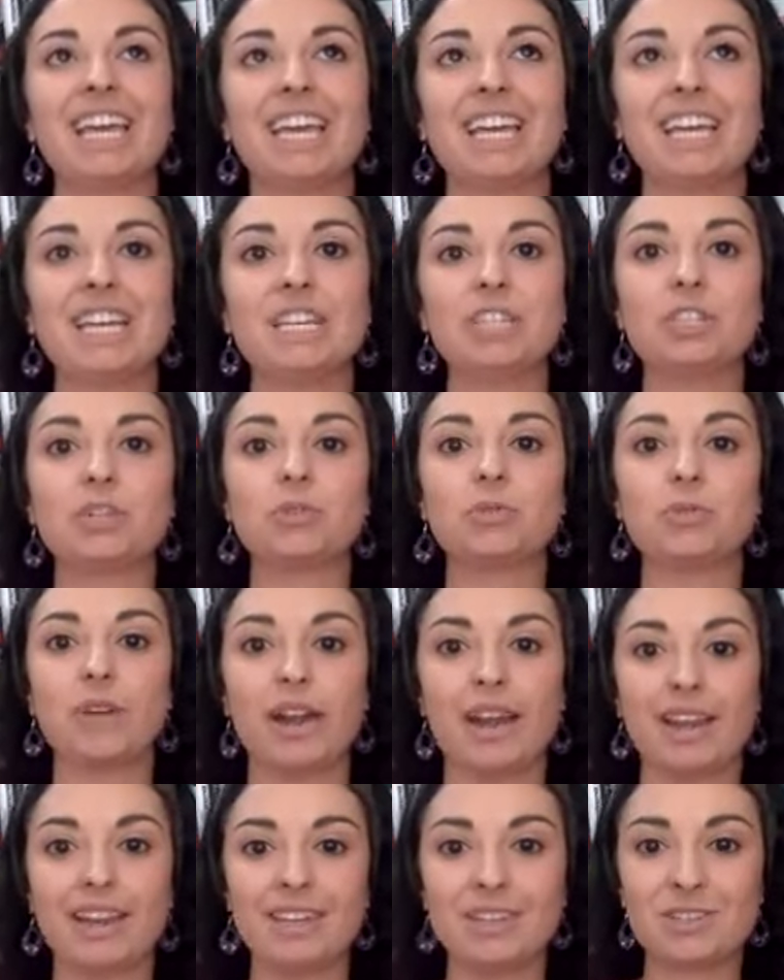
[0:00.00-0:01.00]
is
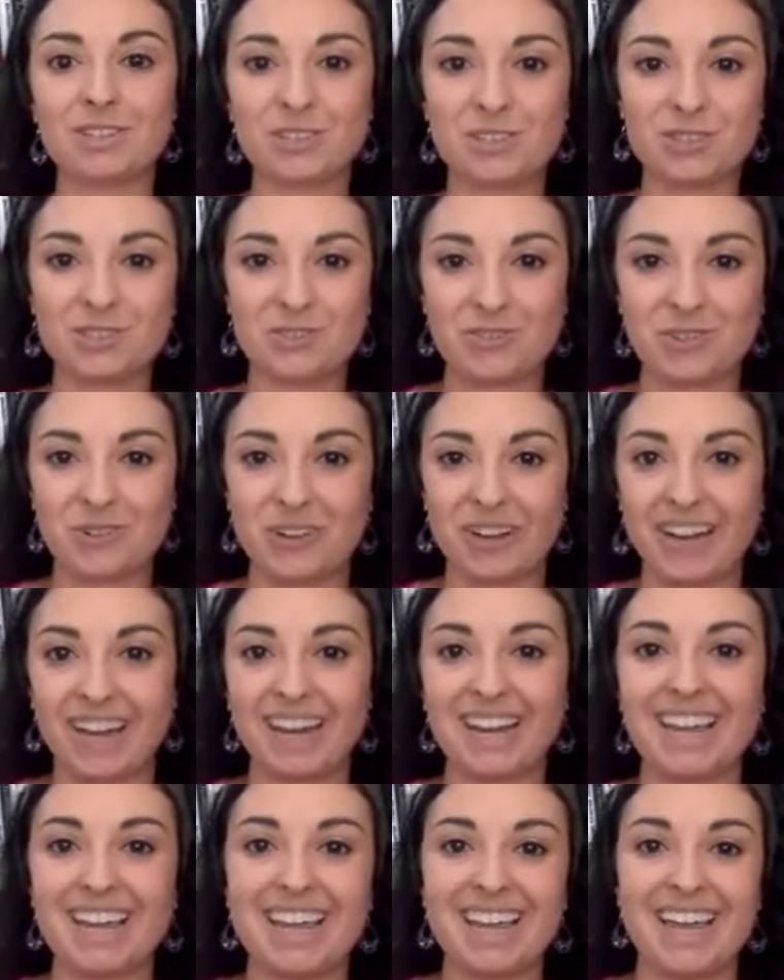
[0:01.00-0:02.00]
write in story.